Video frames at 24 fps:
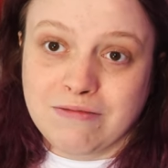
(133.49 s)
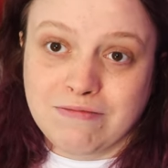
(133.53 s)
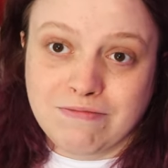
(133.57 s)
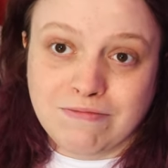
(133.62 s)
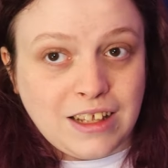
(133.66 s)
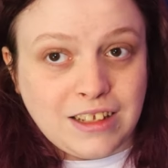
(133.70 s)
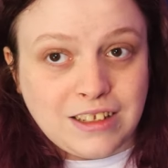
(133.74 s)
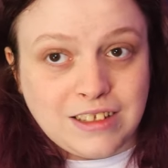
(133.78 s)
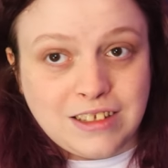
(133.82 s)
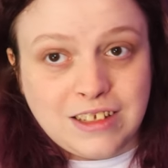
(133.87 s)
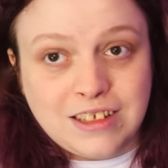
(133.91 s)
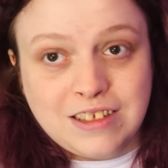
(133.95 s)

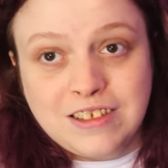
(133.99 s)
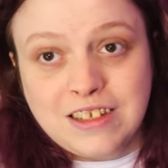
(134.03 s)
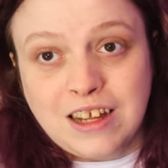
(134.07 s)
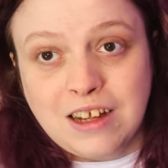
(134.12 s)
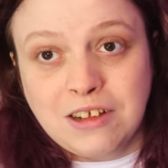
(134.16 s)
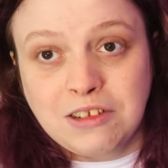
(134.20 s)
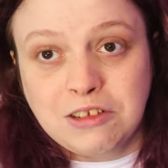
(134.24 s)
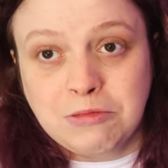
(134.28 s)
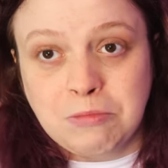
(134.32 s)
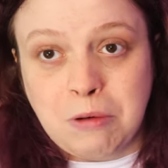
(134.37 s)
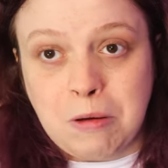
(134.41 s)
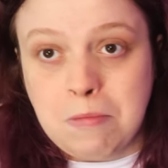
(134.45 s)
And it's
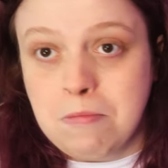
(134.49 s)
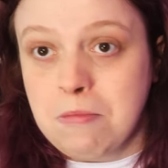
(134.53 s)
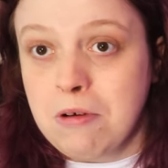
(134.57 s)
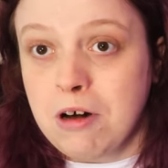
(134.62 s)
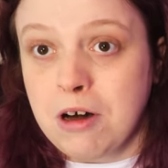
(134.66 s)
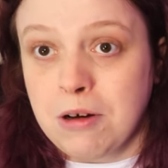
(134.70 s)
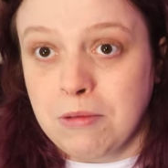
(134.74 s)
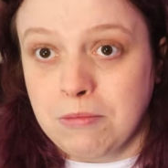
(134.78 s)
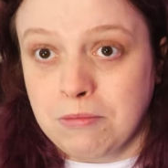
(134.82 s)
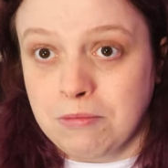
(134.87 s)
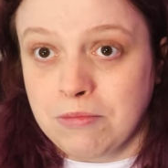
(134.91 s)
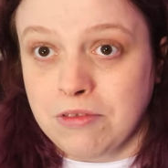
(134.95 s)
down to my
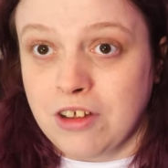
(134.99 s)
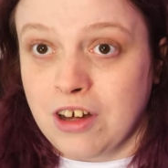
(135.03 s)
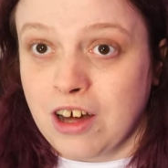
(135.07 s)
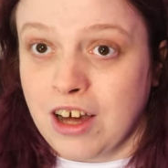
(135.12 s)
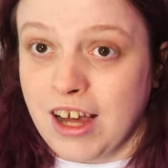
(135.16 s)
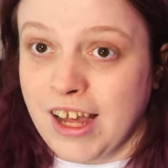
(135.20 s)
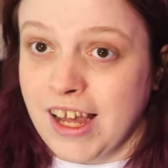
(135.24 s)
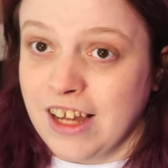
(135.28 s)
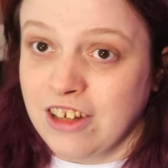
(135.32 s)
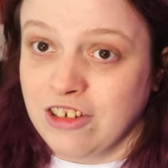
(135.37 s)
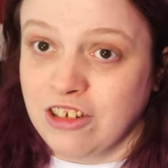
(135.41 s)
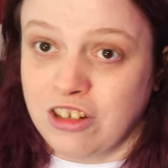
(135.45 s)
mom
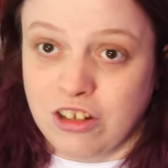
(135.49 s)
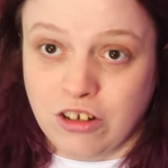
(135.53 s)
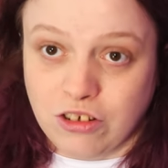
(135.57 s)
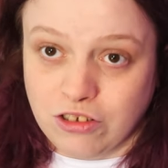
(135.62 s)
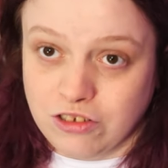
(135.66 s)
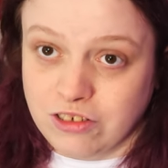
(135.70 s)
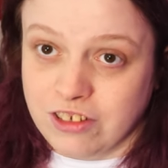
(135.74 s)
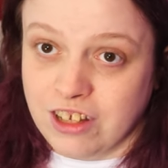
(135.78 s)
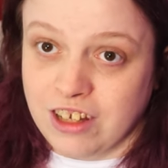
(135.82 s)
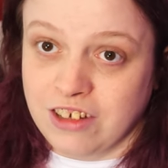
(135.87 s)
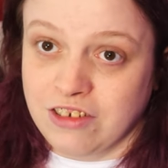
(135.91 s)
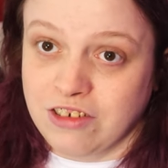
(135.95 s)
that I actually
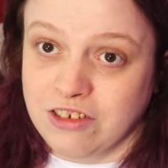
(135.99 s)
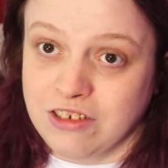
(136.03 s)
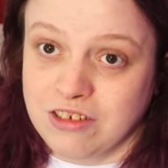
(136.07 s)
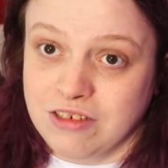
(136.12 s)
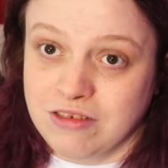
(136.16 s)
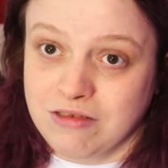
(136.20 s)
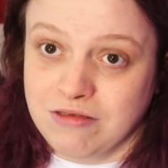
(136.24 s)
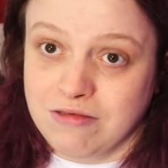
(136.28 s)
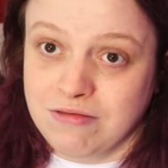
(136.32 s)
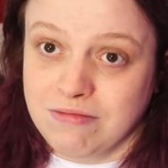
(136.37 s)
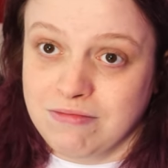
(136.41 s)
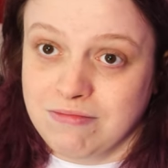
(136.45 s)
got
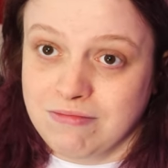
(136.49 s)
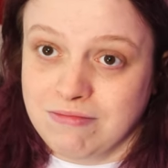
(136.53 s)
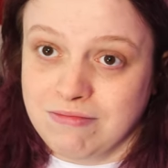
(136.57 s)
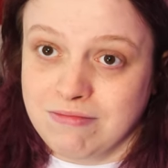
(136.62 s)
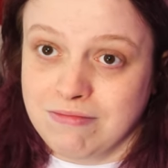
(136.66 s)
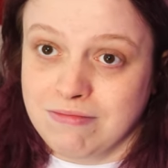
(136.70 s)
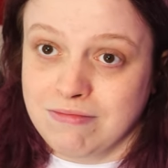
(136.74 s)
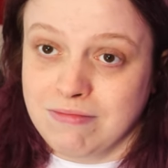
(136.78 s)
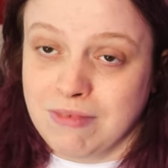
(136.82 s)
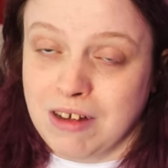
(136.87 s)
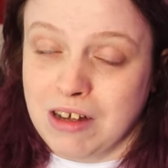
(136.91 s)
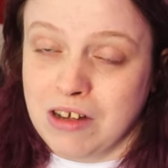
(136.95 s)
sectioned,
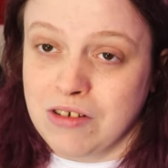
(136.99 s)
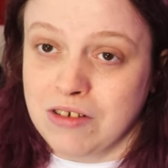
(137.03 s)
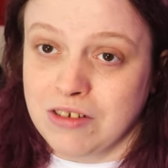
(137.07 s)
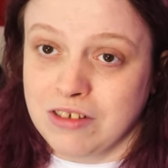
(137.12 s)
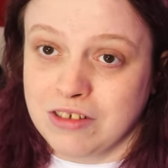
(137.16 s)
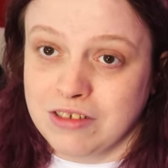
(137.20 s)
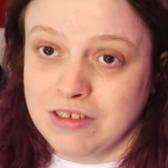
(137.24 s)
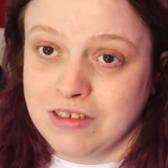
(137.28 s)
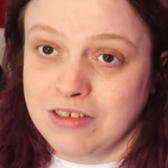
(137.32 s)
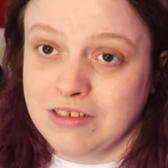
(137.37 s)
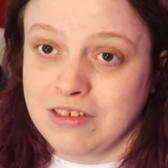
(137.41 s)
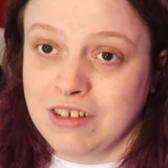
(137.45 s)

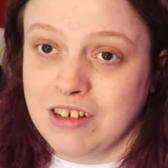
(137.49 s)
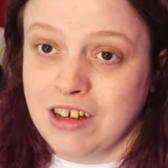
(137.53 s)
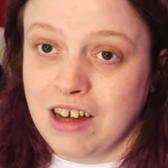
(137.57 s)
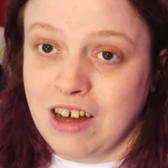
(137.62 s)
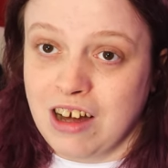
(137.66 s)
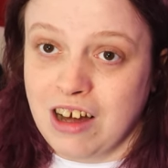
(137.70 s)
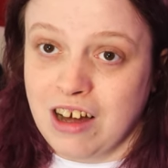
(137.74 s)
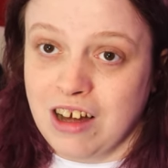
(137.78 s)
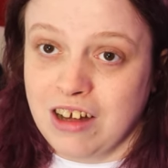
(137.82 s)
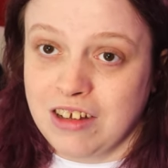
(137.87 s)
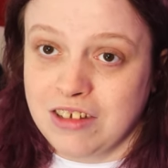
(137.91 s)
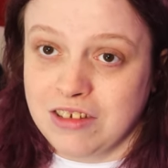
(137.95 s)
because
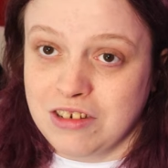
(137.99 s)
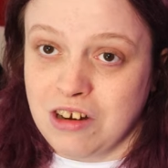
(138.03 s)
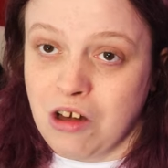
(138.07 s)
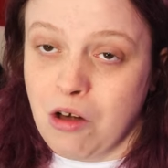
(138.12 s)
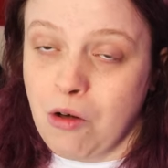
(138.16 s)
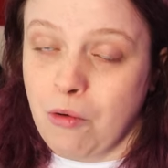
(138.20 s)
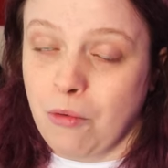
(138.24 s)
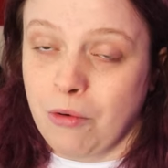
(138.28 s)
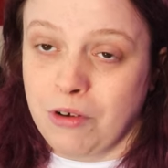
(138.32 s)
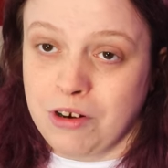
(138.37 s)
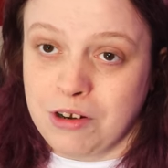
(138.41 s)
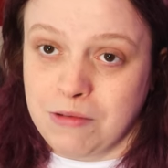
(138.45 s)

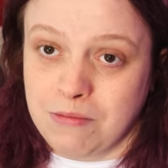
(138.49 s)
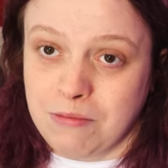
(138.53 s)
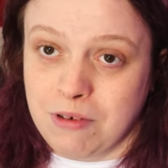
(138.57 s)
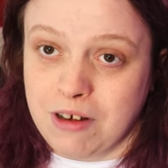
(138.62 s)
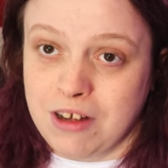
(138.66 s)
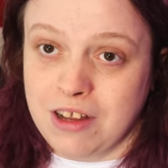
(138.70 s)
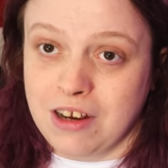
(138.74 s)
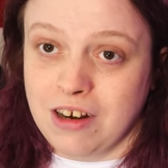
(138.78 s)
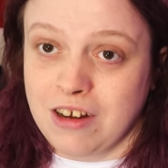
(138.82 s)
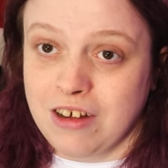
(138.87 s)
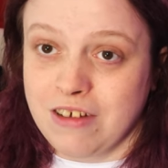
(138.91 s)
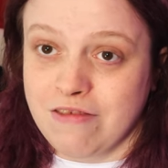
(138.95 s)
no one in
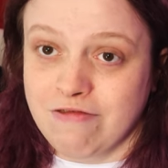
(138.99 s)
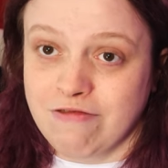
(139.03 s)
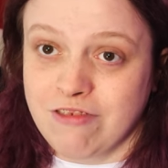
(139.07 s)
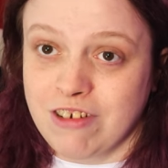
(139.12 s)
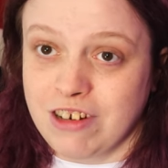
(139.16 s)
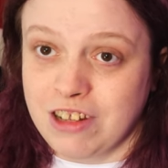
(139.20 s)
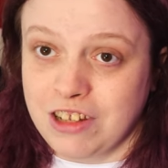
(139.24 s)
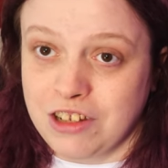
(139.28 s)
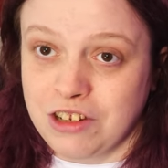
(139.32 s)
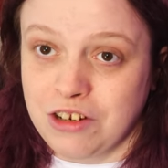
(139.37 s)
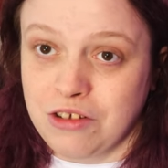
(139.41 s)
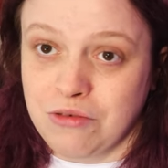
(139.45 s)
my life
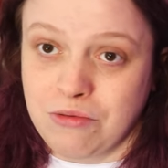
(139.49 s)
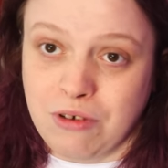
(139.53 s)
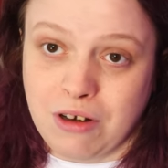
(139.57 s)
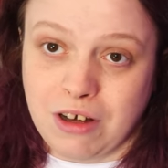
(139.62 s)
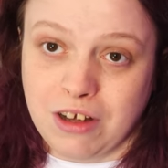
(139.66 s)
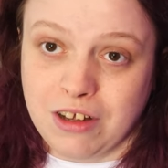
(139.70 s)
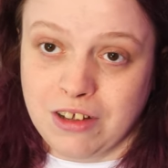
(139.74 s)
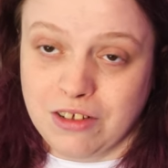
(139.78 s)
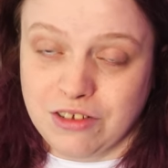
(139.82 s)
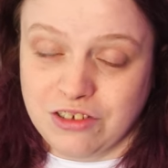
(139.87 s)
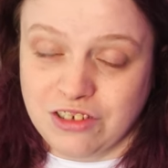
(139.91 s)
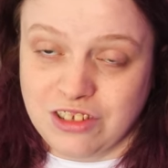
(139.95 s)
really knew
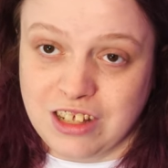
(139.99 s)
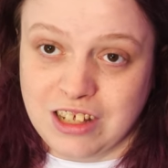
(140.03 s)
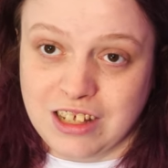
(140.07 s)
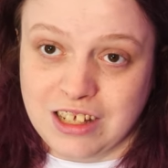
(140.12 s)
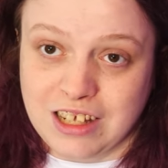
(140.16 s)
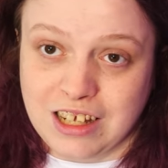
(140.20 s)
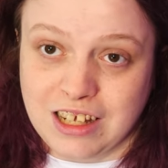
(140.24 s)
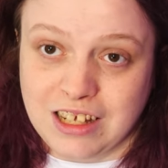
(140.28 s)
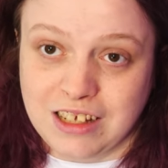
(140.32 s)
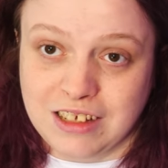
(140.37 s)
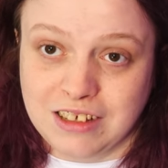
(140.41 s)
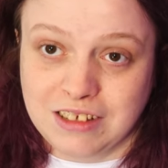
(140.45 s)
what I was
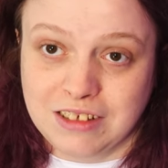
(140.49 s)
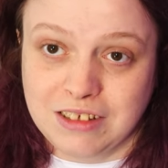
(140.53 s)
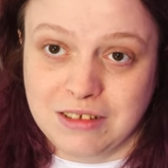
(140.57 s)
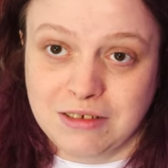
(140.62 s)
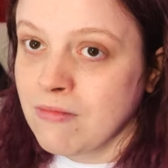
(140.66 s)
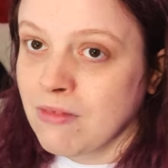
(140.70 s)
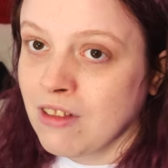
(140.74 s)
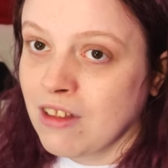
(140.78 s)
thinking.